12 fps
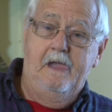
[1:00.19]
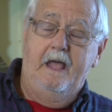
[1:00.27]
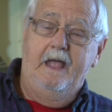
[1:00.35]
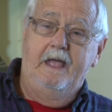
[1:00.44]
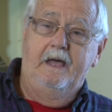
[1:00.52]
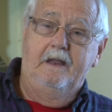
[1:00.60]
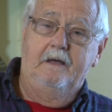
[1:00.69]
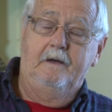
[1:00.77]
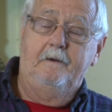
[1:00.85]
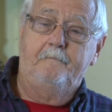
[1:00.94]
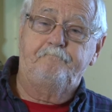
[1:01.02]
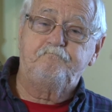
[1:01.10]
And
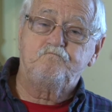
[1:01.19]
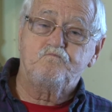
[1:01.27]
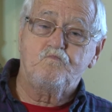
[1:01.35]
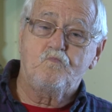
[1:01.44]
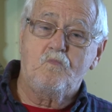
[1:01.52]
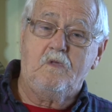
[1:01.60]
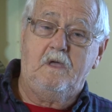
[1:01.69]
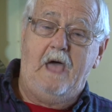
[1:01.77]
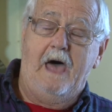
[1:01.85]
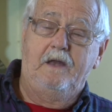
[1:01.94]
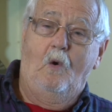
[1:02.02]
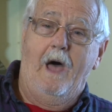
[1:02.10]
uh,
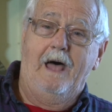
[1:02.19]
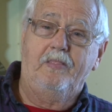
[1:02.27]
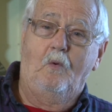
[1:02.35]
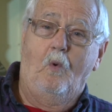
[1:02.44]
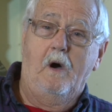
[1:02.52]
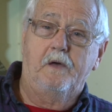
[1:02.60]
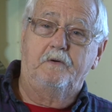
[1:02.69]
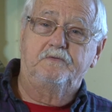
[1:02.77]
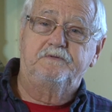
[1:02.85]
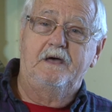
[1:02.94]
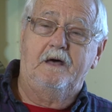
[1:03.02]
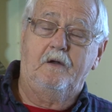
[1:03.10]
I know how the waters
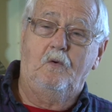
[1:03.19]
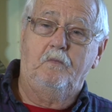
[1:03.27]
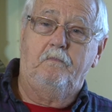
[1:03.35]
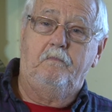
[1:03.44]
down on